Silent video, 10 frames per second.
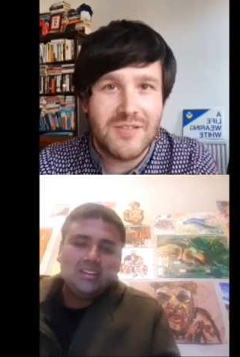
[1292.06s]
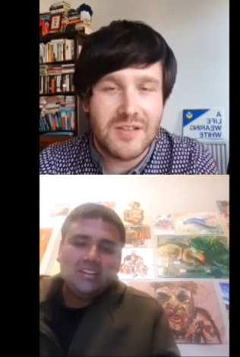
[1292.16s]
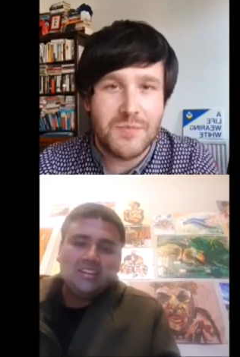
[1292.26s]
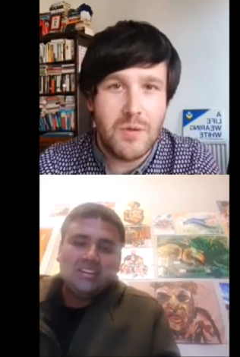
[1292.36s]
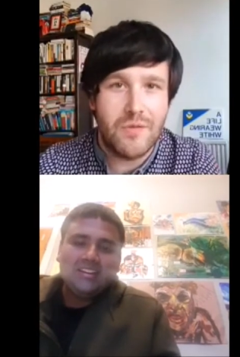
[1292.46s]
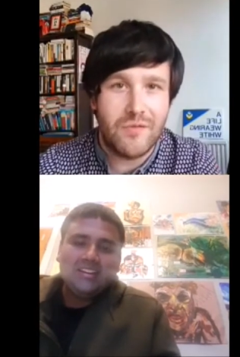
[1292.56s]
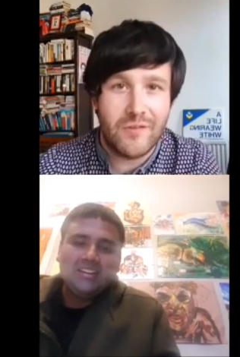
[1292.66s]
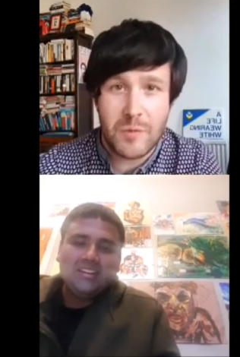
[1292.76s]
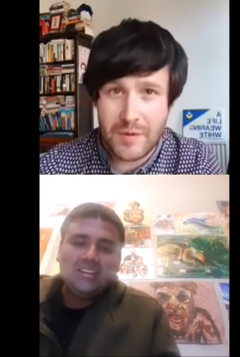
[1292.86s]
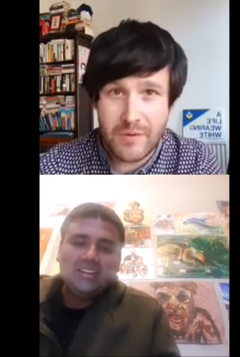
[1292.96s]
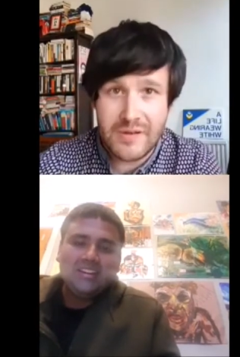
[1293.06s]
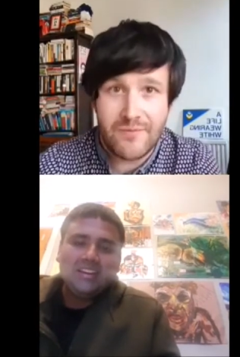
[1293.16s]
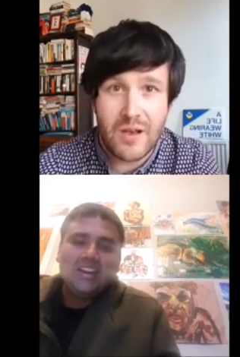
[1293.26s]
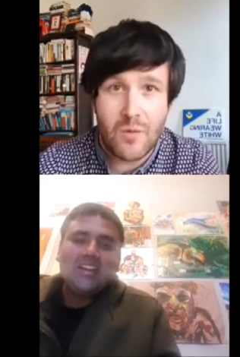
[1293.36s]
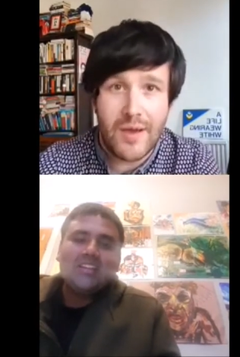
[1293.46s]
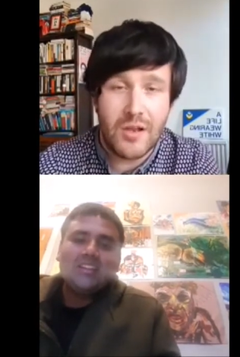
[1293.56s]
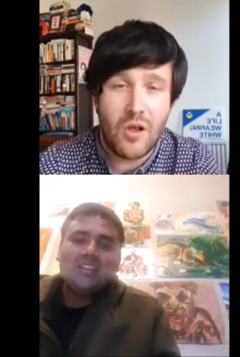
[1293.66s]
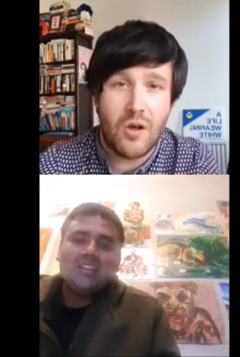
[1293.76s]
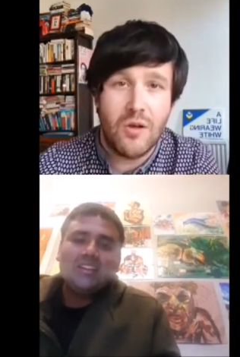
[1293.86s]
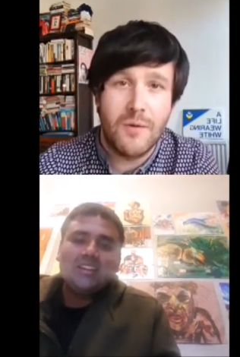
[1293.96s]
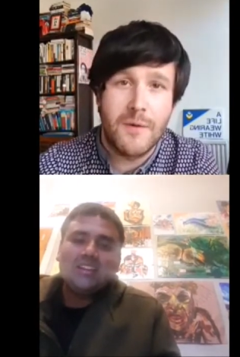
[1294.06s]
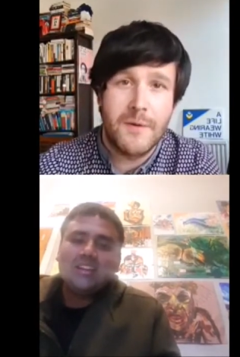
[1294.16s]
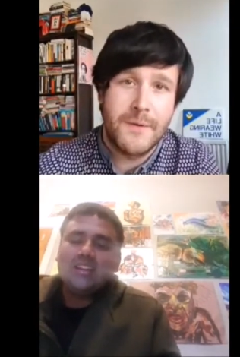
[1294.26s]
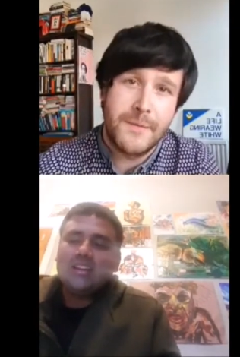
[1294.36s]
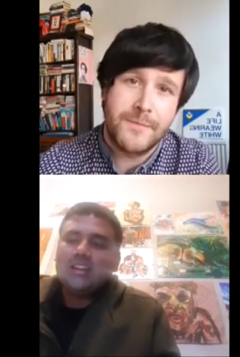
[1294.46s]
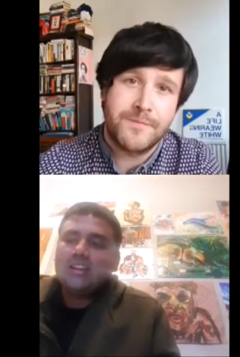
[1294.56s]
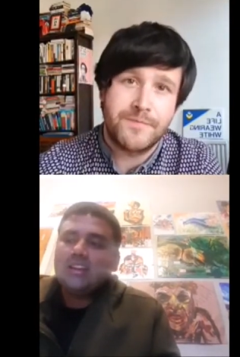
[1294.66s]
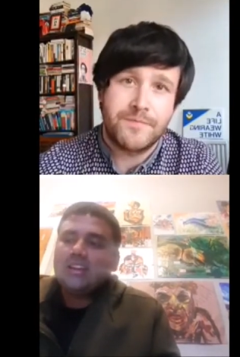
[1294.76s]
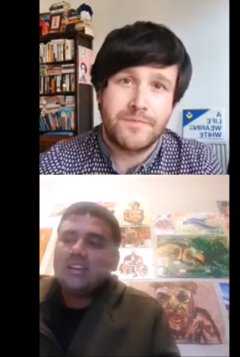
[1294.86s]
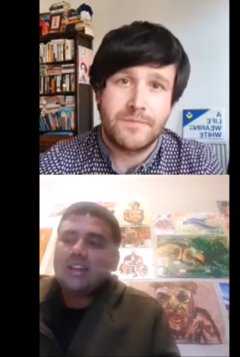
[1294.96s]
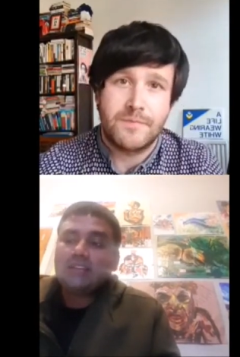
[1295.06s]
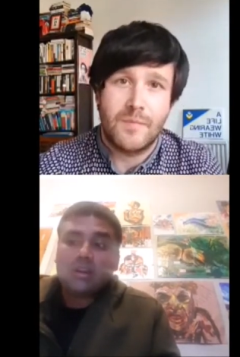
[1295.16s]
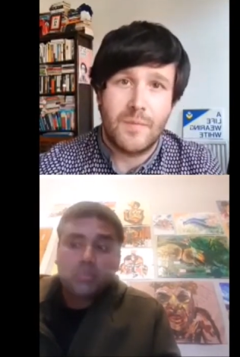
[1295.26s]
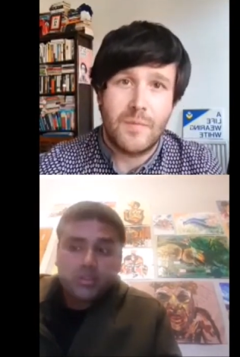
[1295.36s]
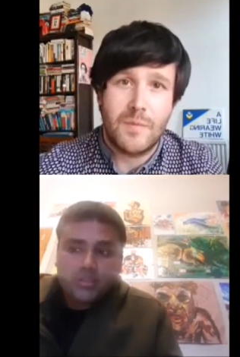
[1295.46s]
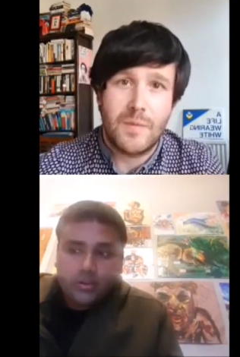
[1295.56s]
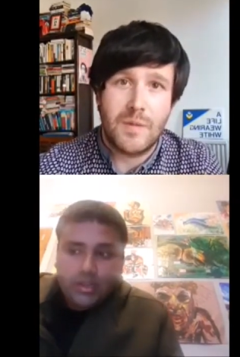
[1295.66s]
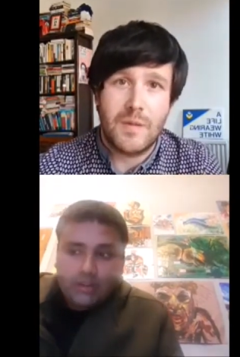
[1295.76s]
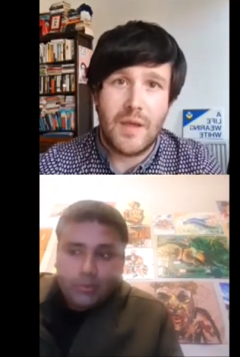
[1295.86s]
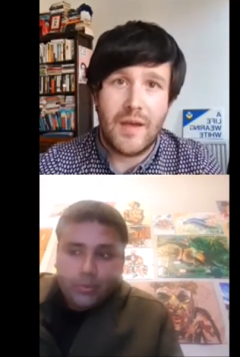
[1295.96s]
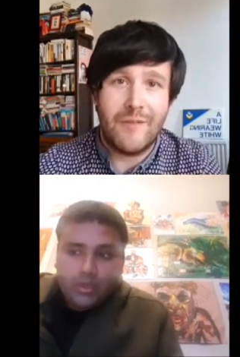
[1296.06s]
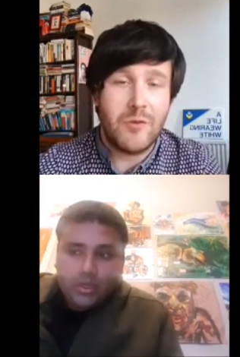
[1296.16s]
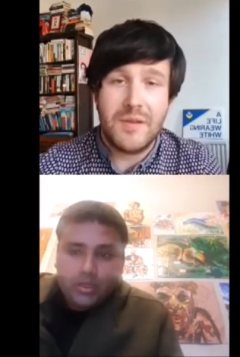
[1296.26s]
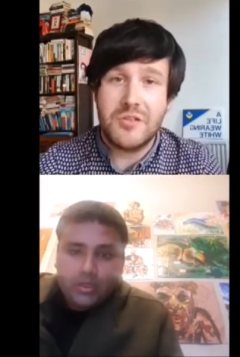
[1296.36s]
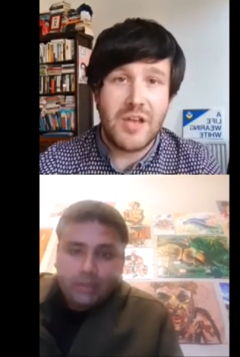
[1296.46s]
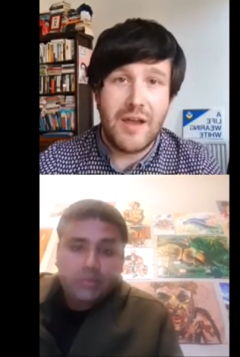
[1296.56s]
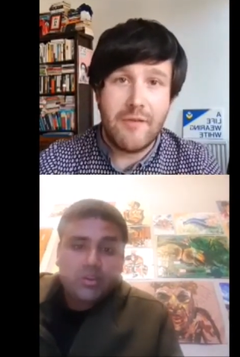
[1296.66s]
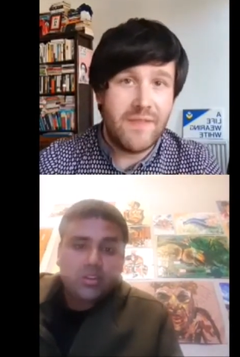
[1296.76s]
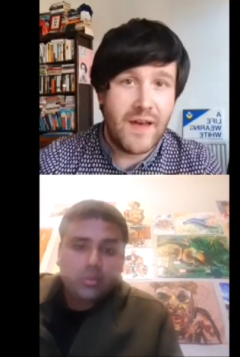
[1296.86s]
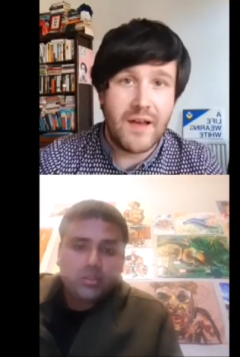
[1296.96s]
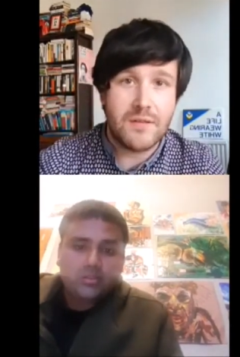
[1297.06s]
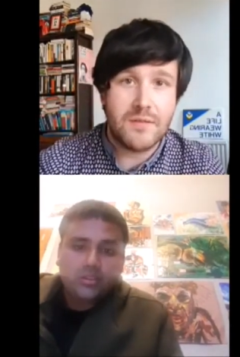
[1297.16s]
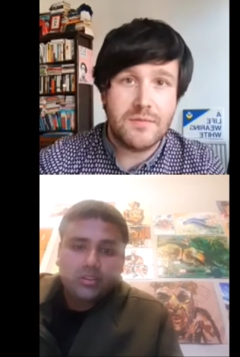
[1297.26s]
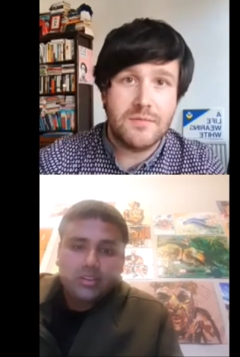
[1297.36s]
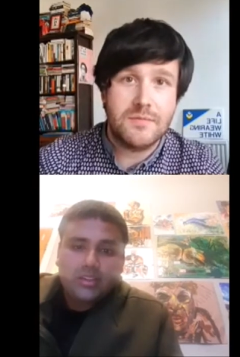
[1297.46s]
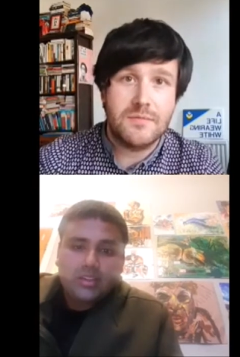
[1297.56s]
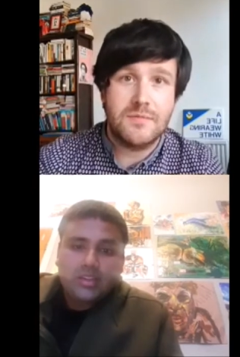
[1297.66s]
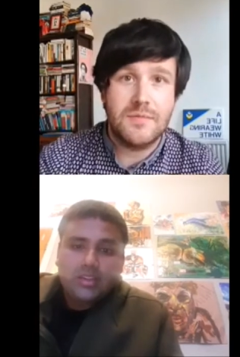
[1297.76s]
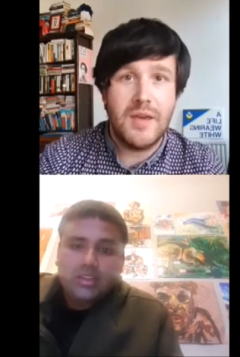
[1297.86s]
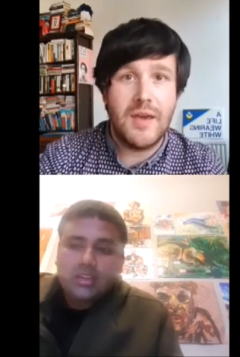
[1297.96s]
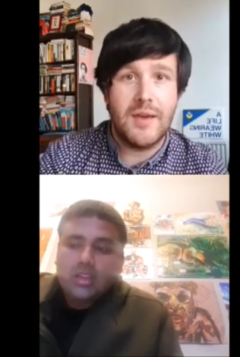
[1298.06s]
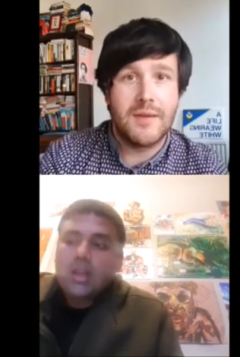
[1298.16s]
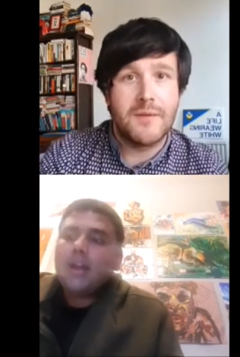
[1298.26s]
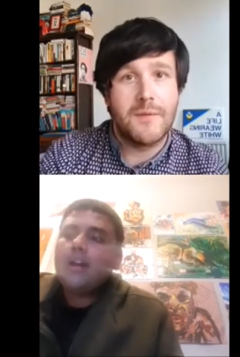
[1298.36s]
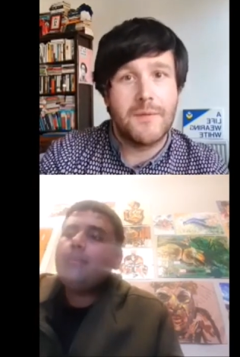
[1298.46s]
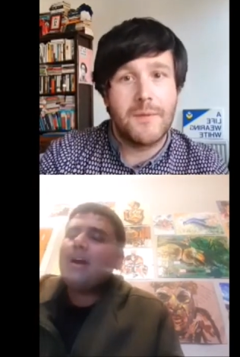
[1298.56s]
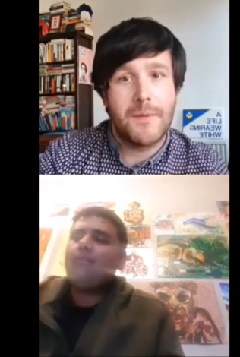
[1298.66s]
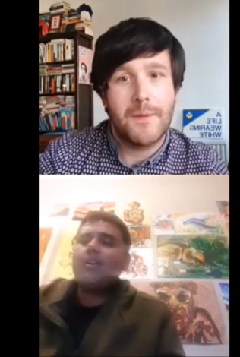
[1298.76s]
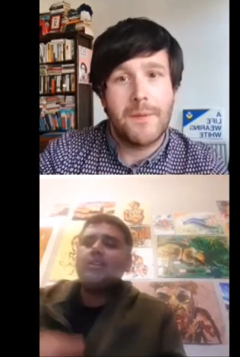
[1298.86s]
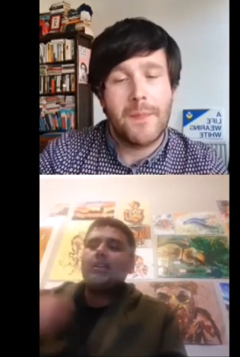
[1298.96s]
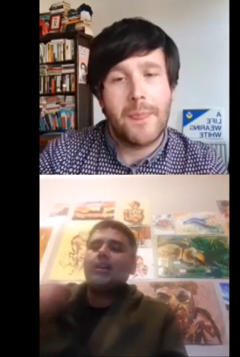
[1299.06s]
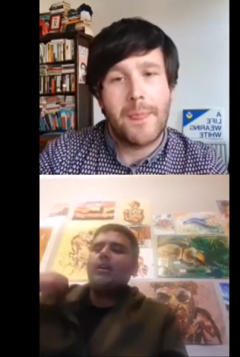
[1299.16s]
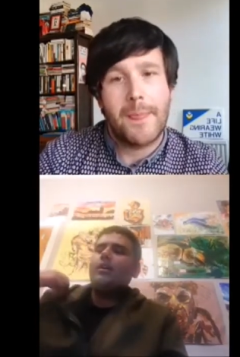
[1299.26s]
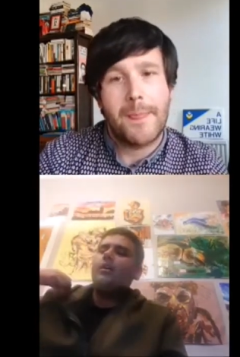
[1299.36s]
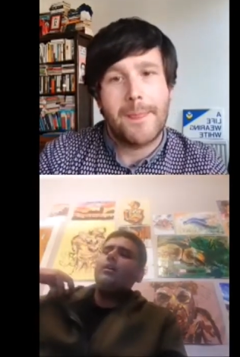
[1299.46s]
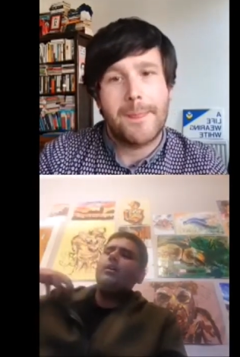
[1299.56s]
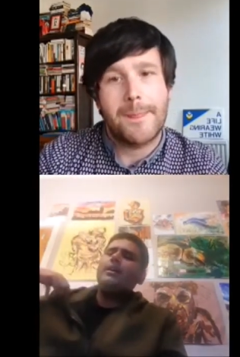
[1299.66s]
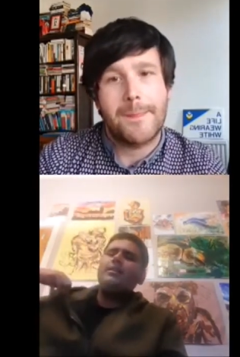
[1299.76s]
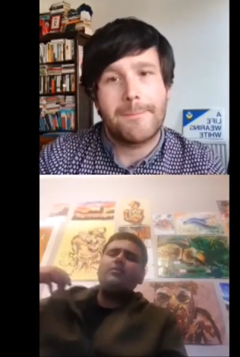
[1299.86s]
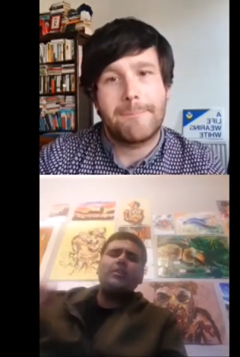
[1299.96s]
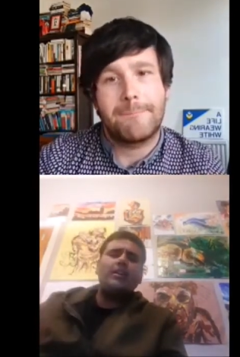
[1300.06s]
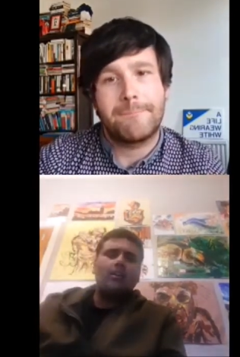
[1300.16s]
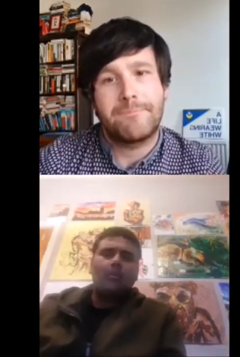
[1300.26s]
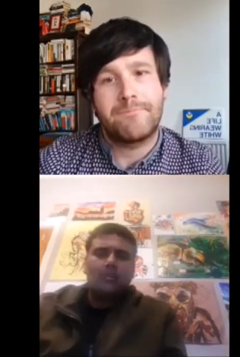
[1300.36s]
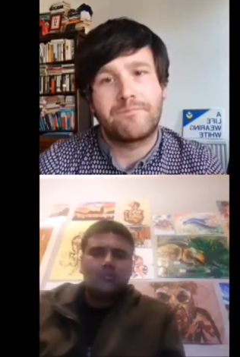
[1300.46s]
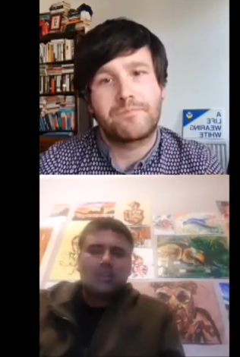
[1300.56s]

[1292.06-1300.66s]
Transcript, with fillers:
Speaker 1: beautiful. Have you been reading that quite a lot?
Speaker 2: Have I been sorry? Have I been what? Have you been sharing? Been yeah. Um, I've read it. Uh, I think I've shared it a couple of times